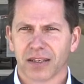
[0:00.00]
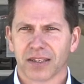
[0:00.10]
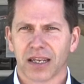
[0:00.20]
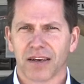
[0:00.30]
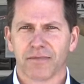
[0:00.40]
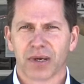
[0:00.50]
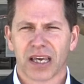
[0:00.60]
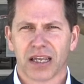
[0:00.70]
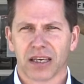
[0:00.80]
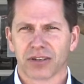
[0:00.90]
the City of
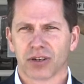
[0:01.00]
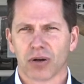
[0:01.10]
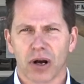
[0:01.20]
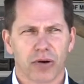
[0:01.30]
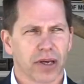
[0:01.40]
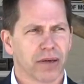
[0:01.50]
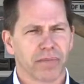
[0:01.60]
McKinney is growing,